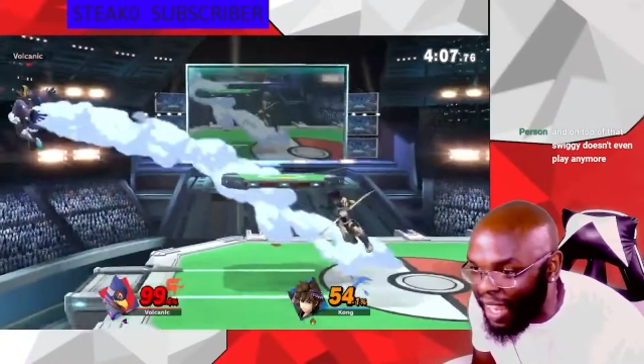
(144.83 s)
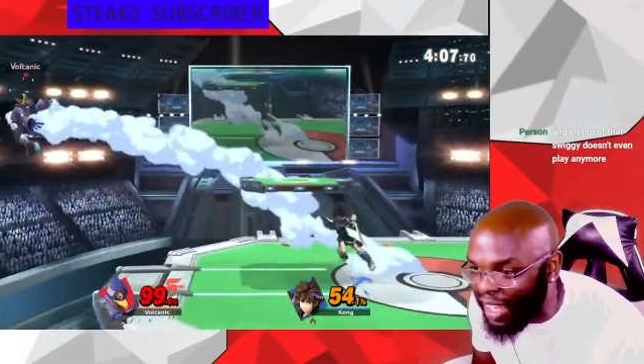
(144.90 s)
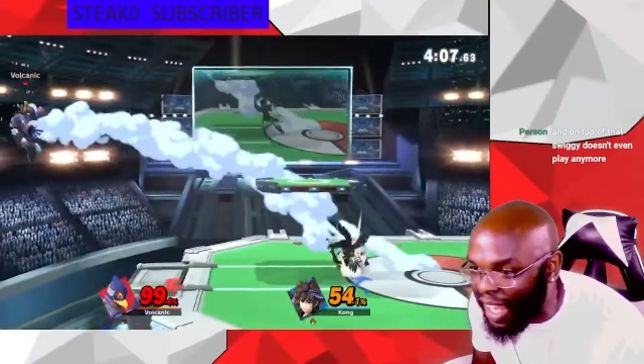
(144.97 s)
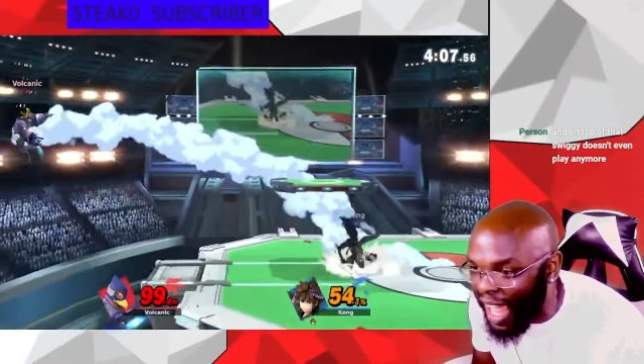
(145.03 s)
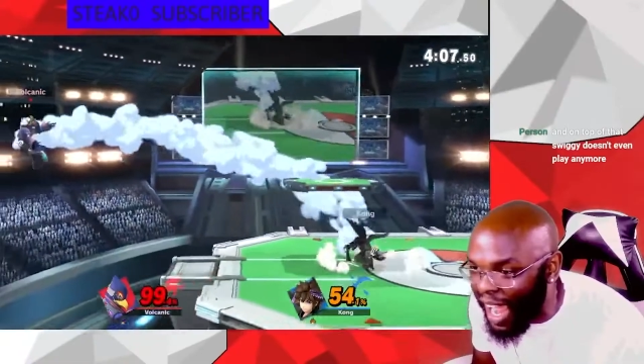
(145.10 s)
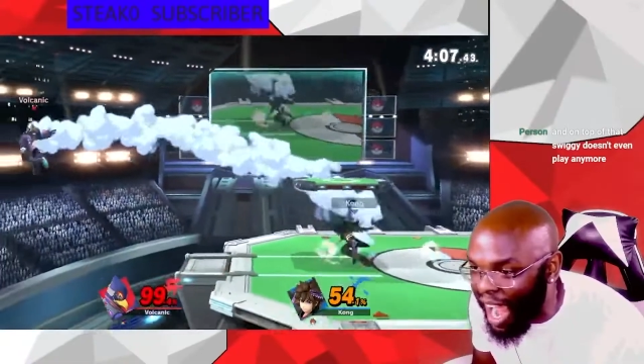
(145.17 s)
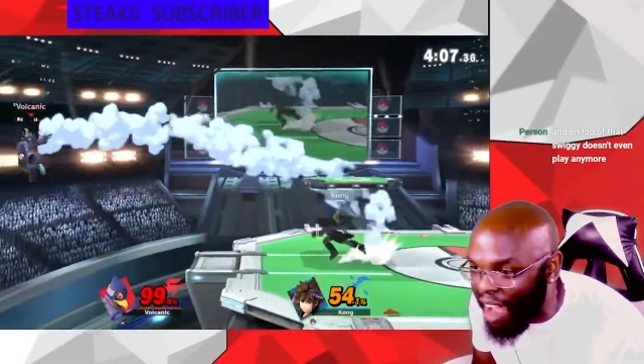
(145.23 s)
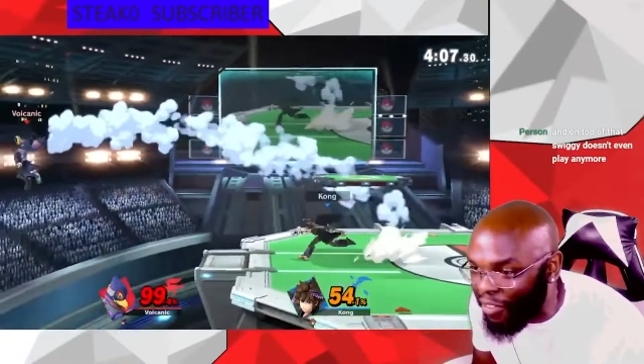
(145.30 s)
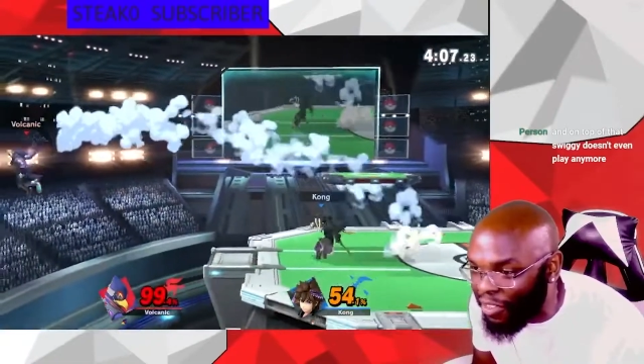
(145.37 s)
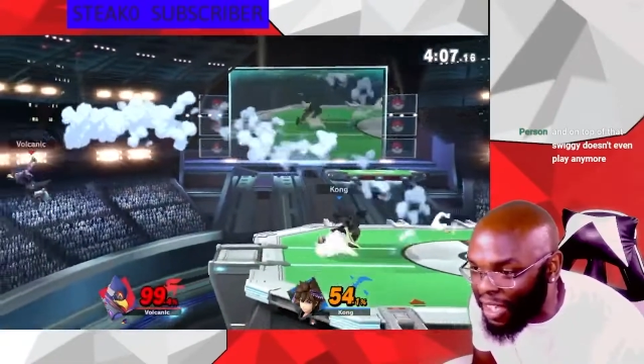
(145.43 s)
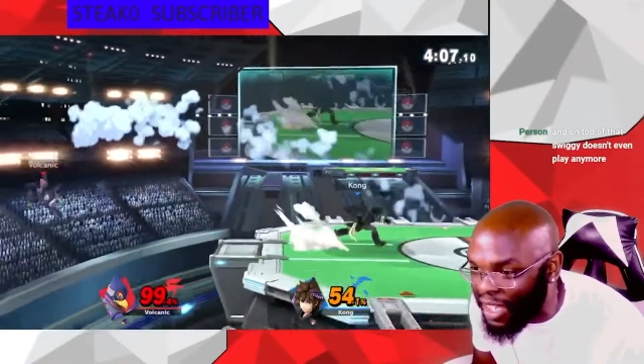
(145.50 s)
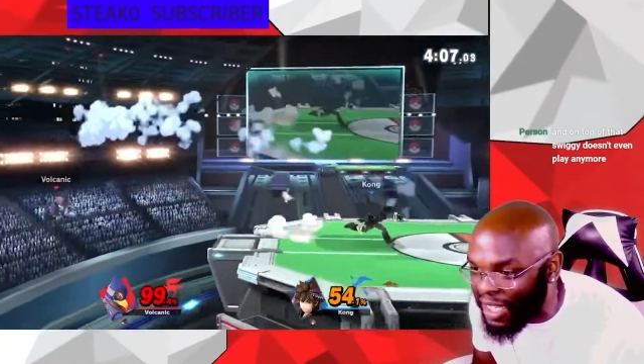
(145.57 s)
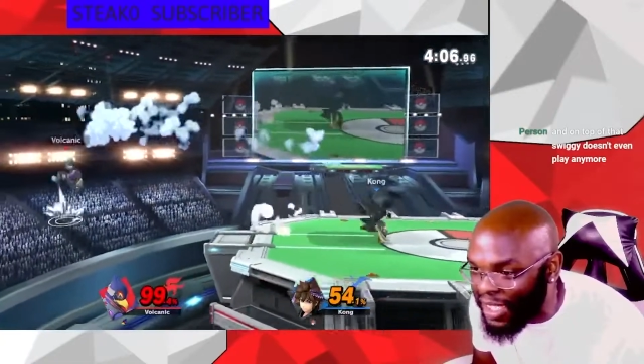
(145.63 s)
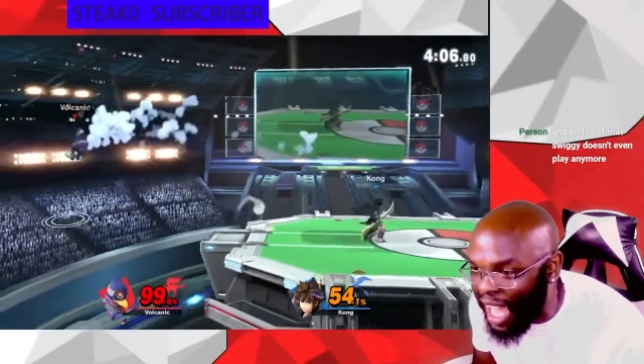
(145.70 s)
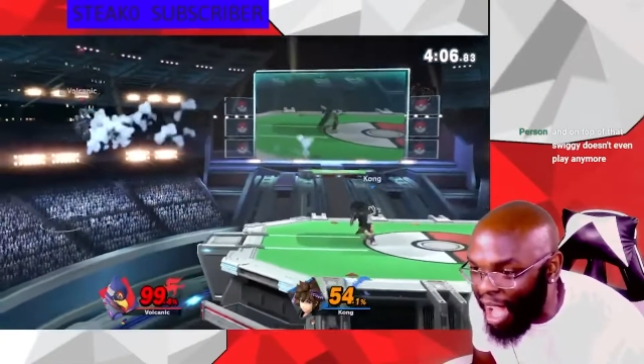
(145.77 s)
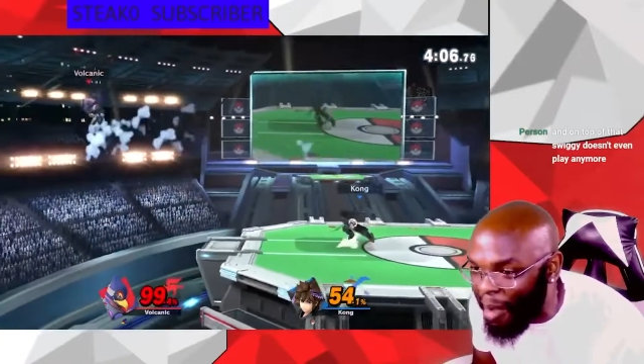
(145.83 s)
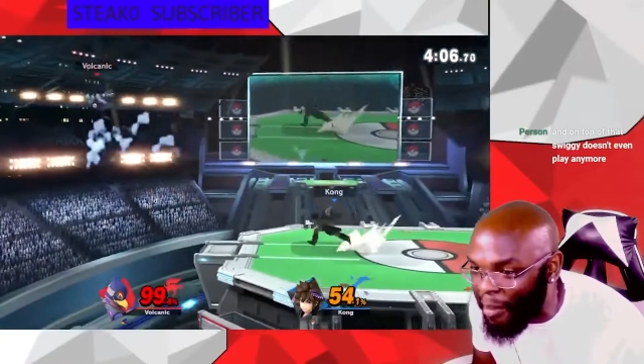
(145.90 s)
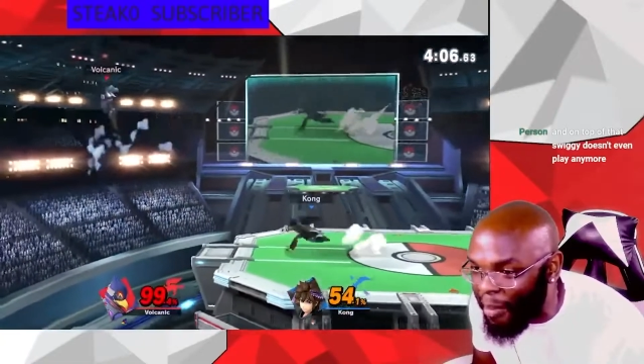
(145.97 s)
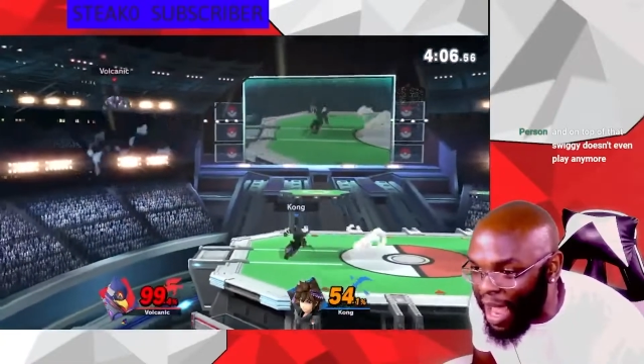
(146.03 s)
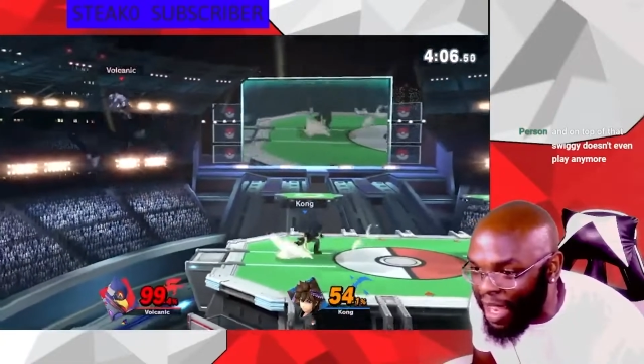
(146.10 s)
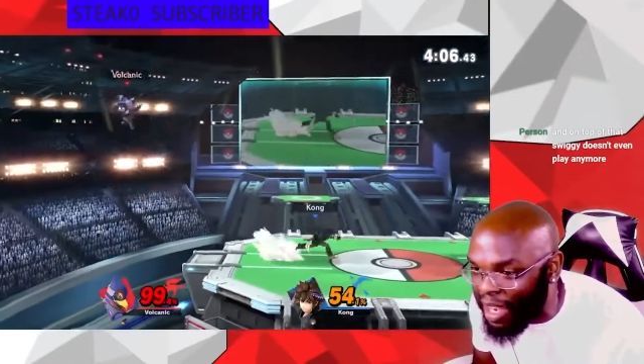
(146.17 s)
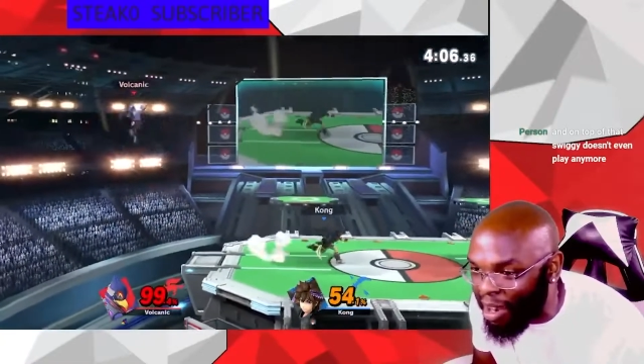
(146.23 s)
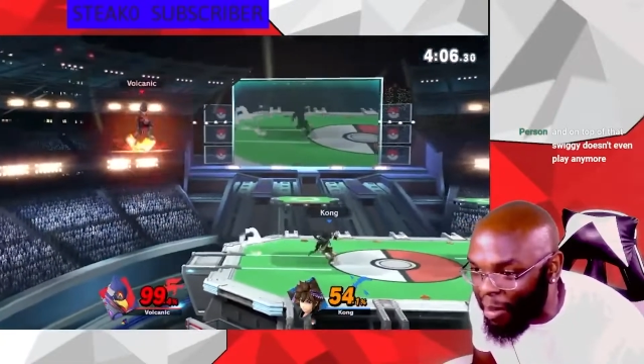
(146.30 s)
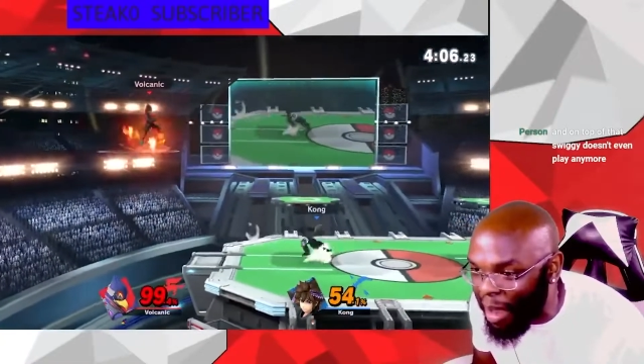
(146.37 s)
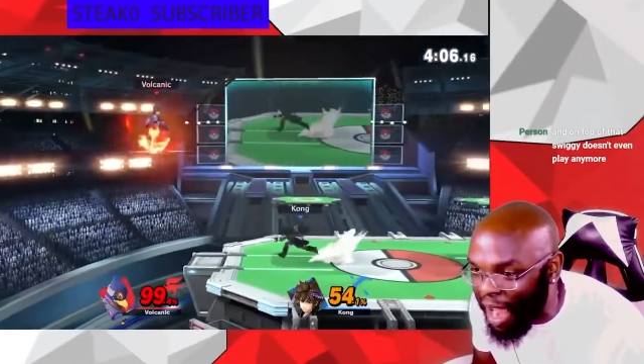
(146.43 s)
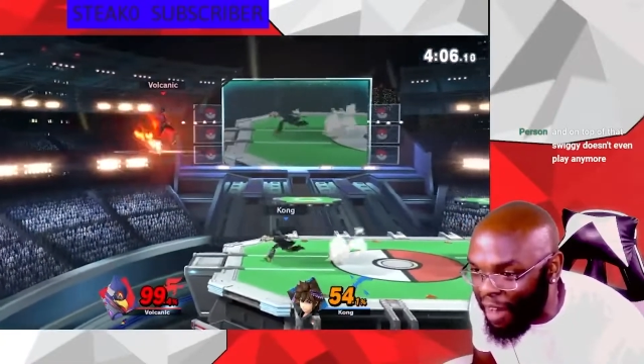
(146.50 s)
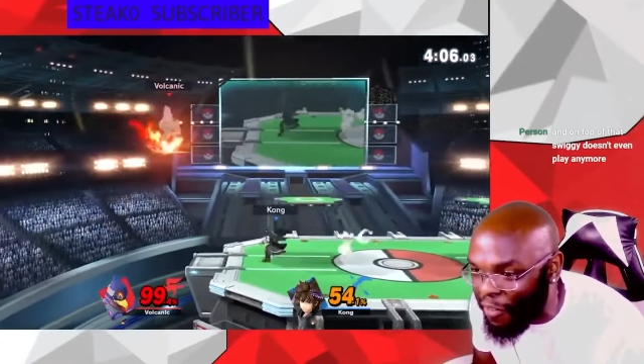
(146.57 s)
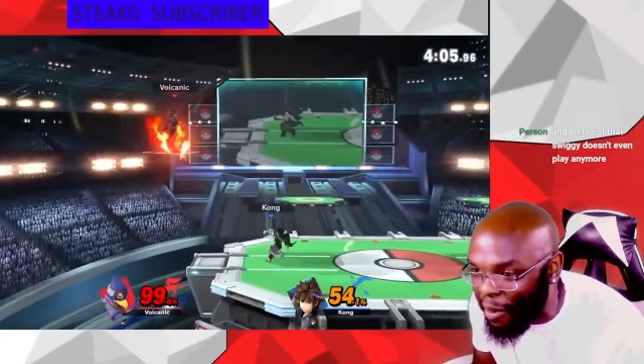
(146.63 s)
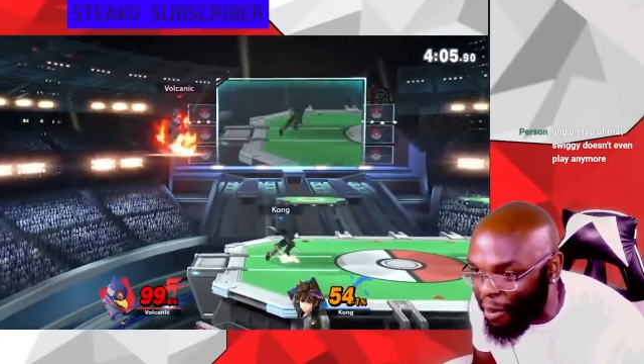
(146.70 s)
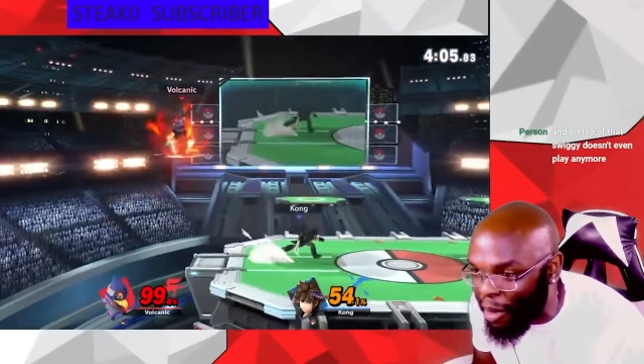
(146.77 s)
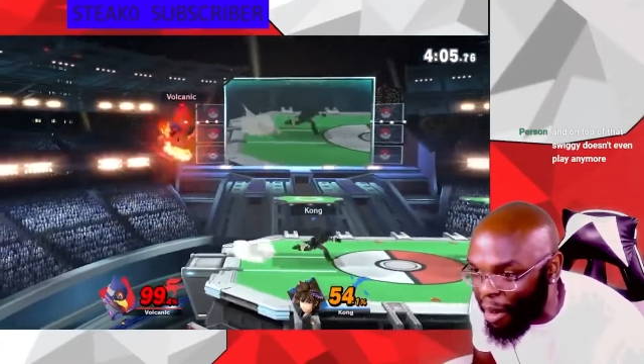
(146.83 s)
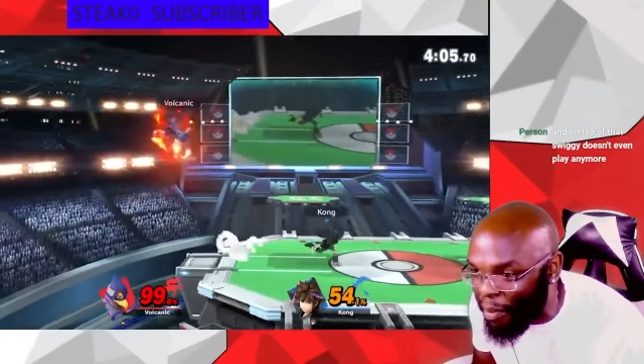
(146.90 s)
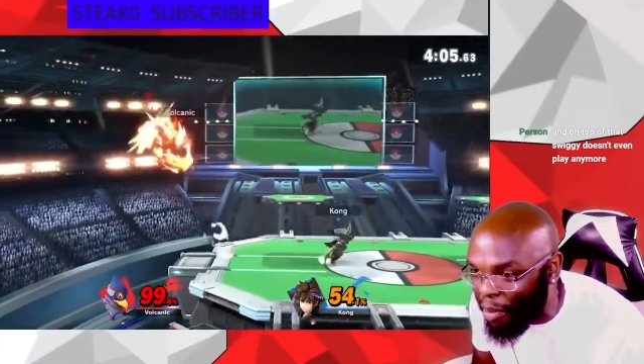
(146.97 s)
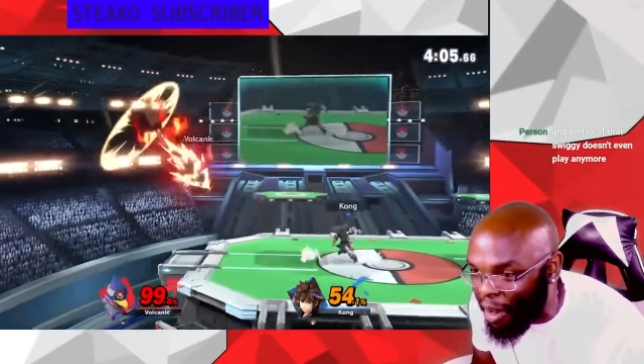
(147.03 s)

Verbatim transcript: Like, after this, I may come back for more